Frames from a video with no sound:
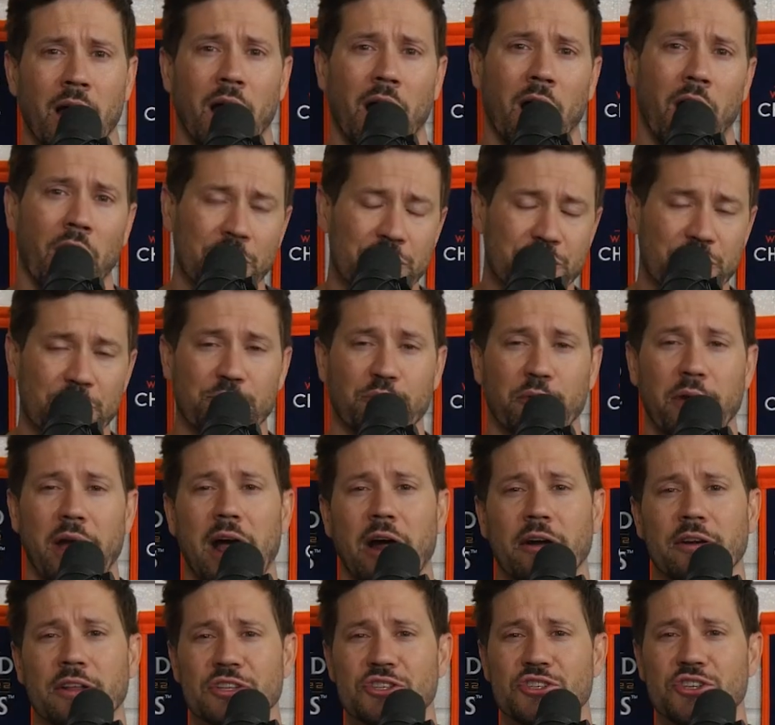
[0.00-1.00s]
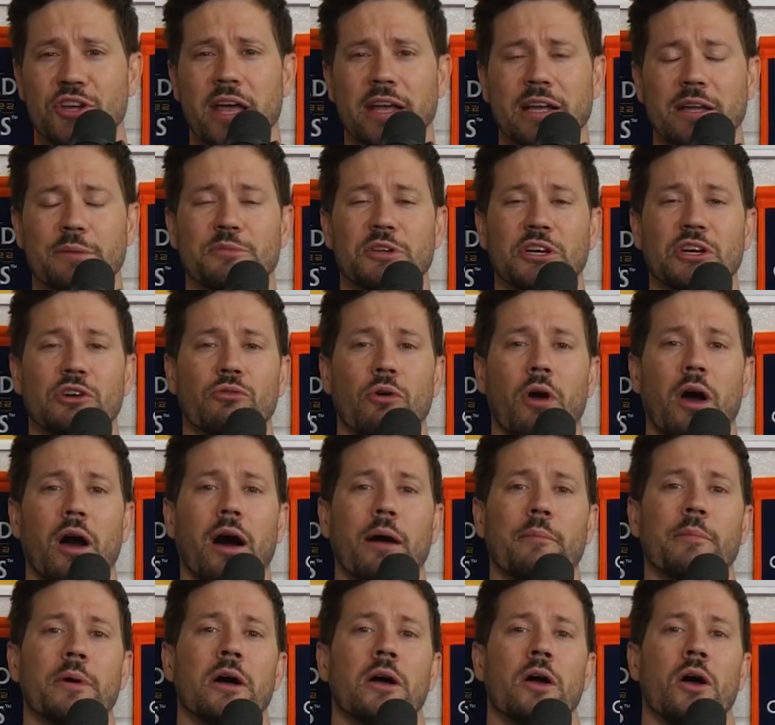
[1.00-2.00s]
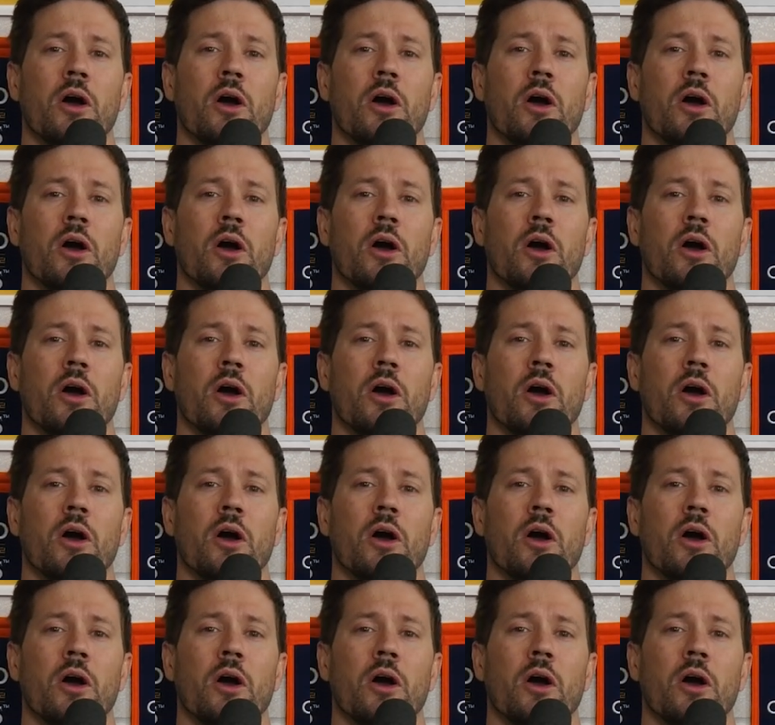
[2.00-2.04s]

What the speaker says: Hunter Brown and Jacob deGrom.